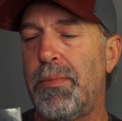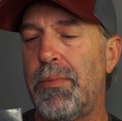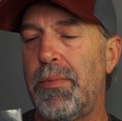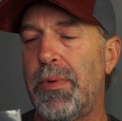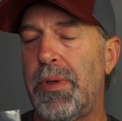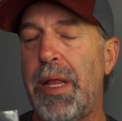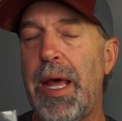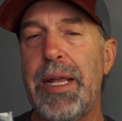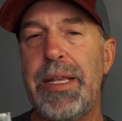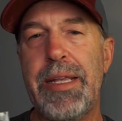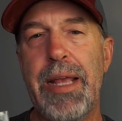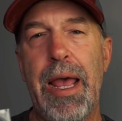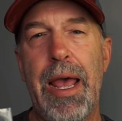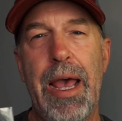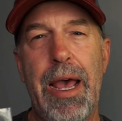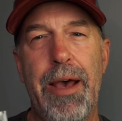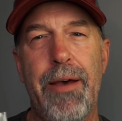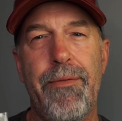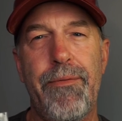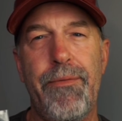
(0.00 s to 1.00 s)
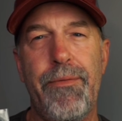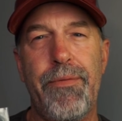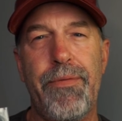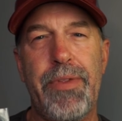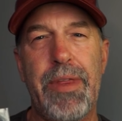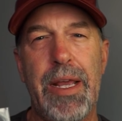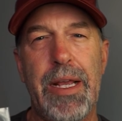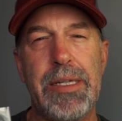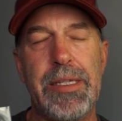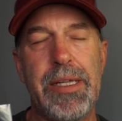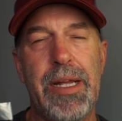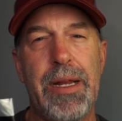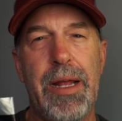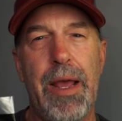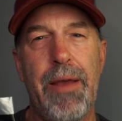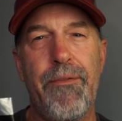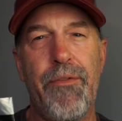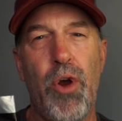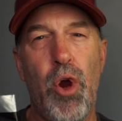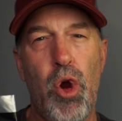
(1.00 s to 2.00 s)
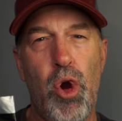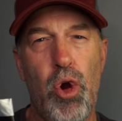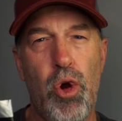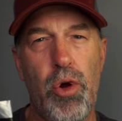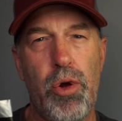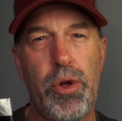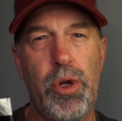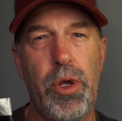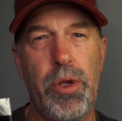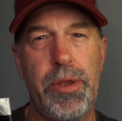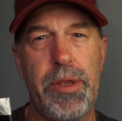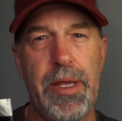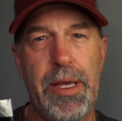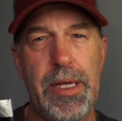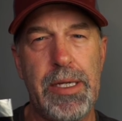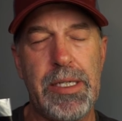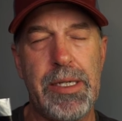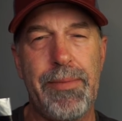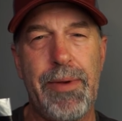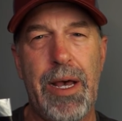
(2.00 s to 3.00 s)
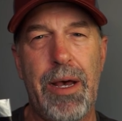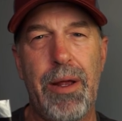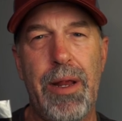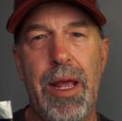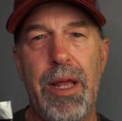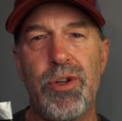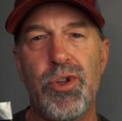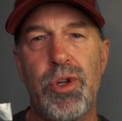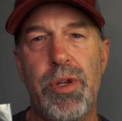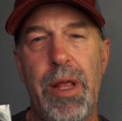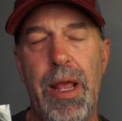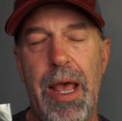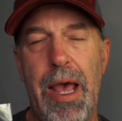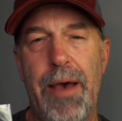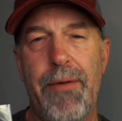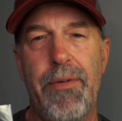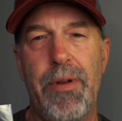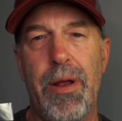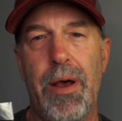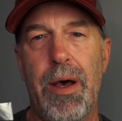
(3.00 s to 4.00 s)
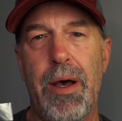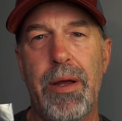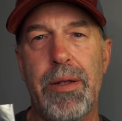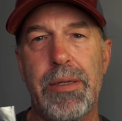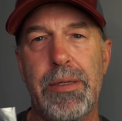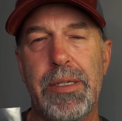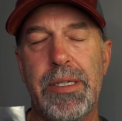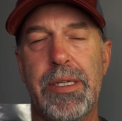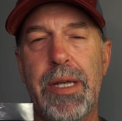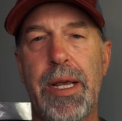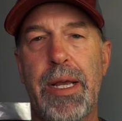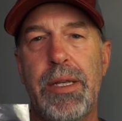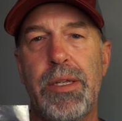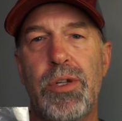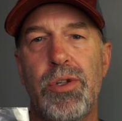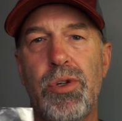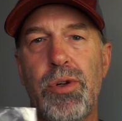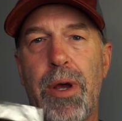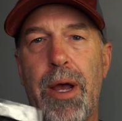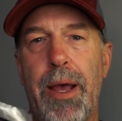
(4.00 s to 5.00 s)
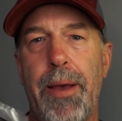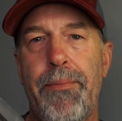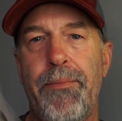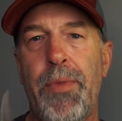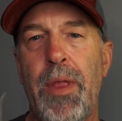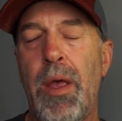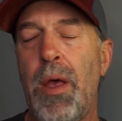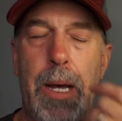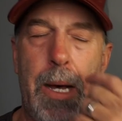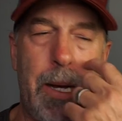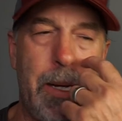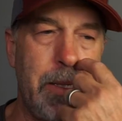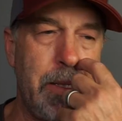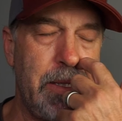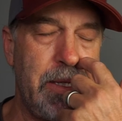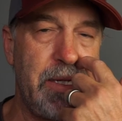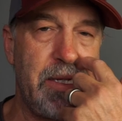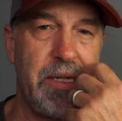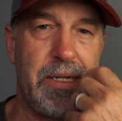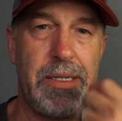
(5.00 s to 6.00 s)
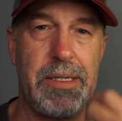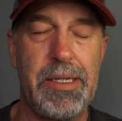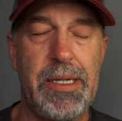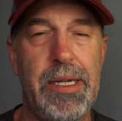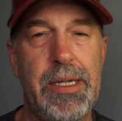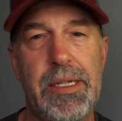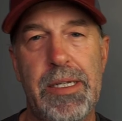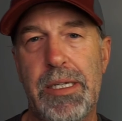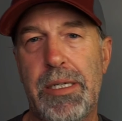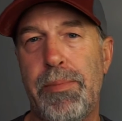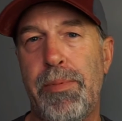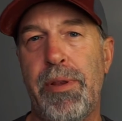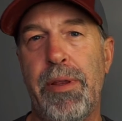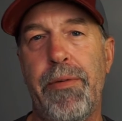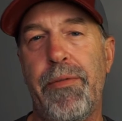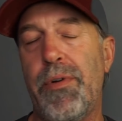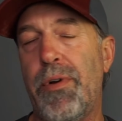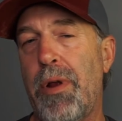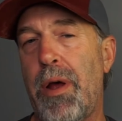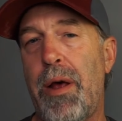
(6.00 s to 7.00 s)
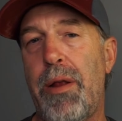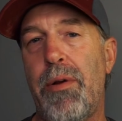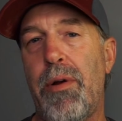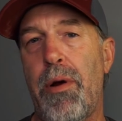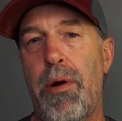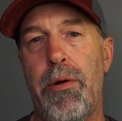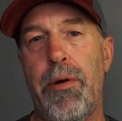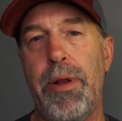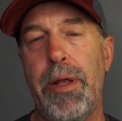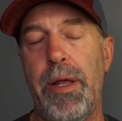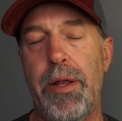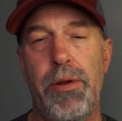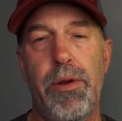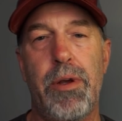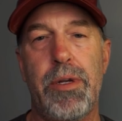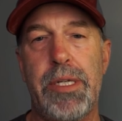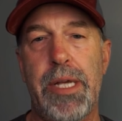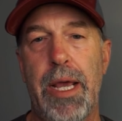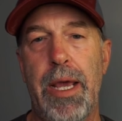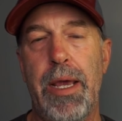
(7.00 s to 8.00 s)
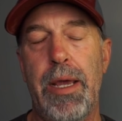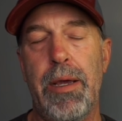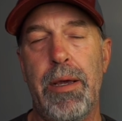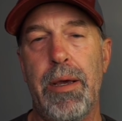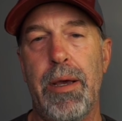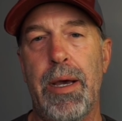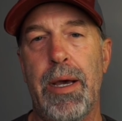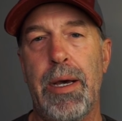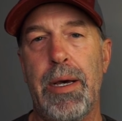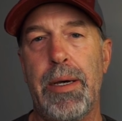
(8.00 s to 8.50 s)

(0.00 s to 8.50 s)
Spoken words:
like to have things that I've heard good things about and have it on site to try. A lot of these diseases, believe it or not, are already in your tank.